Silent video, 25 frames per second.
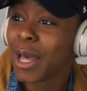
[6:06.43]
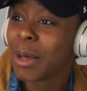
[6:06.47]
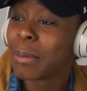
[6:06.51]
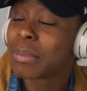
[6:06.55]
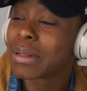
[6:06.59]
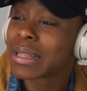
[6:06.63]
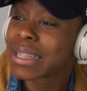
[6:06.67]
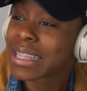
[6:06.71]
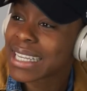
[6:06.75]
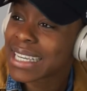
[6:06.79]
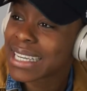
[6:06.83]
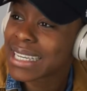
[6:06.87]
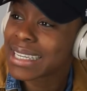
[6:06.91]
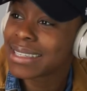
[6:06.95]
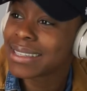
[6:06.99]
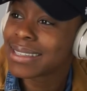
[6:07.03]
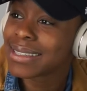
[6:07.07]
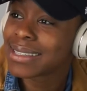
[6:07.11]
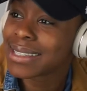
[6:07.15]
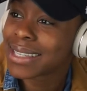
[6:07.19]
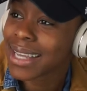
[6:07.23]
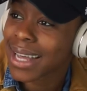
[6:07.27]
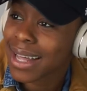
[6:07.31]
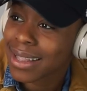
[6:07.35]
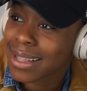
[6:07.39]

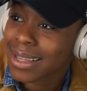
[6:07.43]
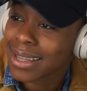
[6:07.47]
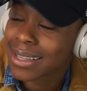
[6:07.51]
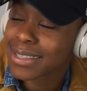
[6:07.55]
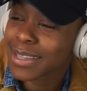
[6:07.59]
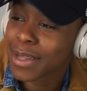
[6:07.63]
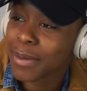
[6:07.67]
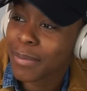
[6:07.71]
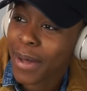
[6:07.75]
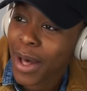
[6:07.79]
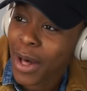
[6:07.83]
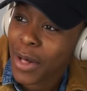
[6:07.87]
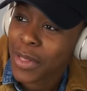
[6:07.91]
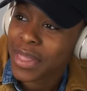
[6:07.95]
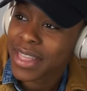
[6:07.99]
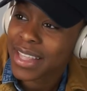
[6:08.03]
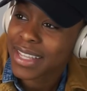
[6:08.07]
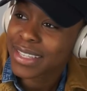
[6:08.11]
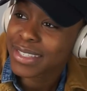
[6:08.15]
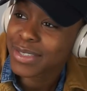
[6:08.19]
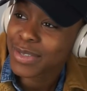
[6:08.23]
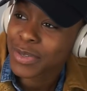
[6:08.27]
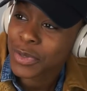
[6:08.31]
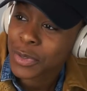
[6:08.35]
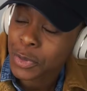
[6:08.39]
Please tell us about
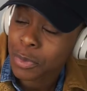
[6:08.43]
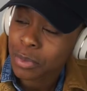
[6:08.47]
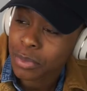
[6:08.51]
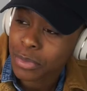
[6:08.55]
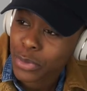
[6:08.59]
this new